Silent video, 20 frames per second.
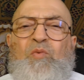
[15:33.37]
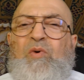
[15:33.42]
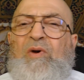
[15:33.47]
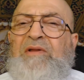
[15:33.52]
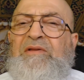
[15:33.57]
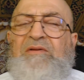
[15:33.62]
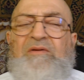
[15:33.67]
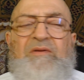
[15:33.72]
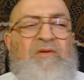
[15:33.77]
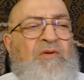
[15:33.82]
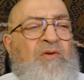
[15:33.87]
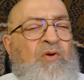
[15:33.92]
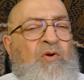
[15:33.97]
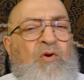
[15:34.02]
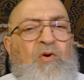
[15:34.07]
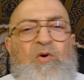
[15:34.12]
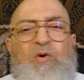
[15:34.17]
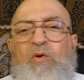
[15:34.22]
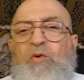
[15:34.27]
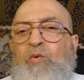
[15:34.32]
What?
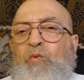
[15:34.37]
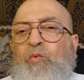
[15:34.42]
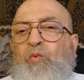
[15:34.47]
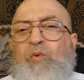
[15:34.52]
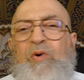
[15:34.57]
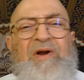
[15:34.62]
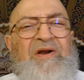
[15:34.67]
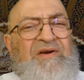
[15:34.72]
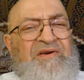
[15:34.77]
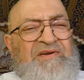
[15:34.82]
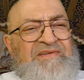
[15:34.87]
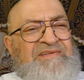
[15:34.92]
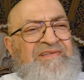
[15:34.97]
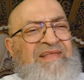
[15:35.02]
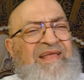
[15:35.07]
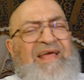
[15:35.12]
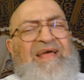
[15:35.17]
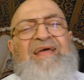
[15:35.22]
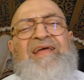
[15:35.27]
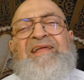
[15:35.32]
Where is
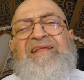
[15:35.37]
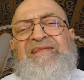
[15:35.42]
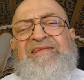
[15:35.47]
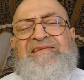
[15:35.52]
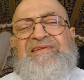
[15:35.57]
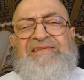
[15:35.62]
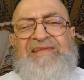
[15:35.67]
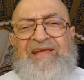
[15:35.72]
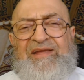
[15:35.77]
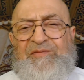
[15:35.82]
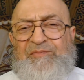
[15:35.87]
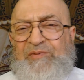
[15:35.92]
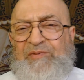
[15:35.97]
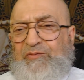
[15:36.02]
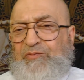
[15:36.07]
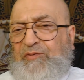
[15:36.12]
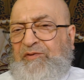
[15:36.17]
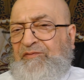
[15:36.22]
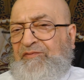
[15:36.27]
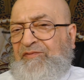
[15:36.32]
that
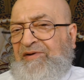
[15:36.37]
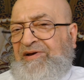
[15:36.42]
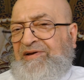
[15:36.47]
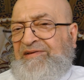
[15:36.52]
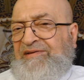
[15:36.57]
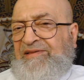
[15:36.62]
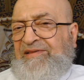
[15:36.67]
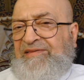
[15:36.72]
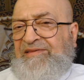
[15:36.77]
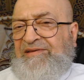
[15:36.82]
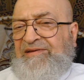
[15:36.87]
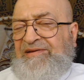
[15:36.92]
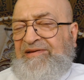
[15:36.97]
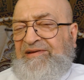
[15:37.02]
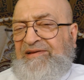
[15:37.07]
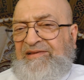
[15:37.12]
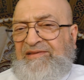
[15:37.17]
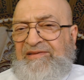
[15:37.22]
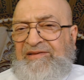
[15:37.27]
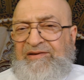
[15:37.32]
statement we find in
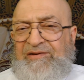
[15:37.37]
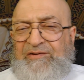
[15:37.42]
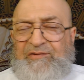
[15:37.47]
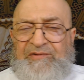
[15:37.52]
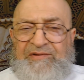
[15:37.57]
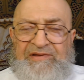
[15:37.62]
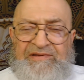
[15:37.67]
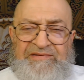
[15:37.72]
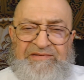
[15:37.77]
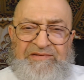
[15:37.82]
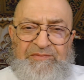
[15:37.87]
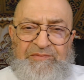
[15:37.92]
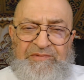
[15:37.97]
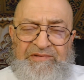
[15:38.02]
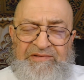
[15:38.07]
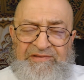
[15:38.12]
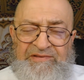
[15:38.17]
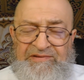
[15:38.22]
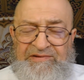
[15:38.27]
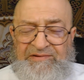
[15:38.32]
the in the New
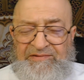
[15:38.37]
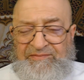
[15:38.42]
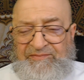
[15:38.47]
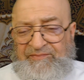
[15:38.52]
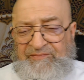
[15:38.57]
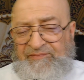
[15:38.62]
Testament?